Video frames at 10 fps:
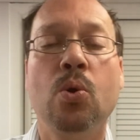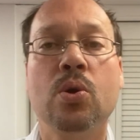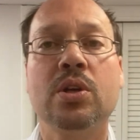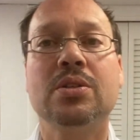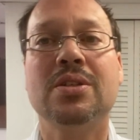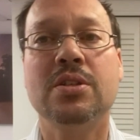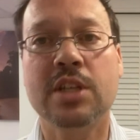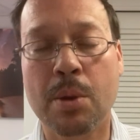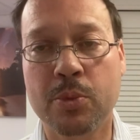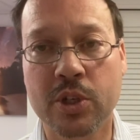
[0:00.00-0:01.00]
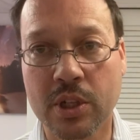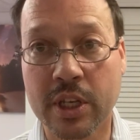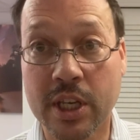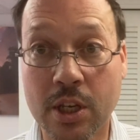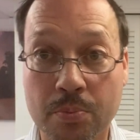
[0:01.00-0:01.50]
or
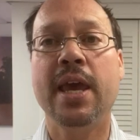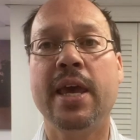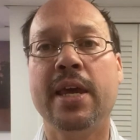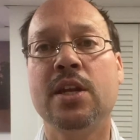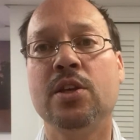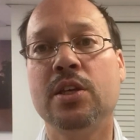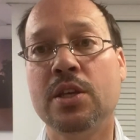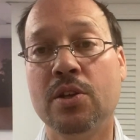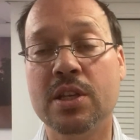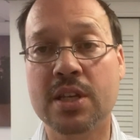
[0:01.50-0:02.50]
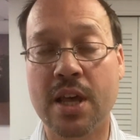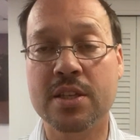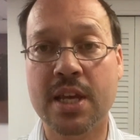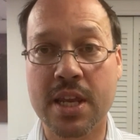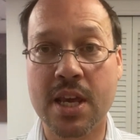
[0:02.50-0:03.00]
separately. And you know, these how
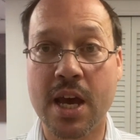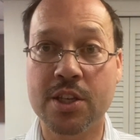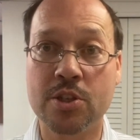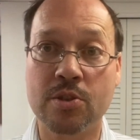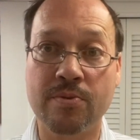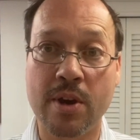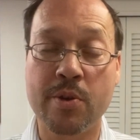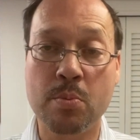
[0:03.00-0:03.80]
these antioxidants are very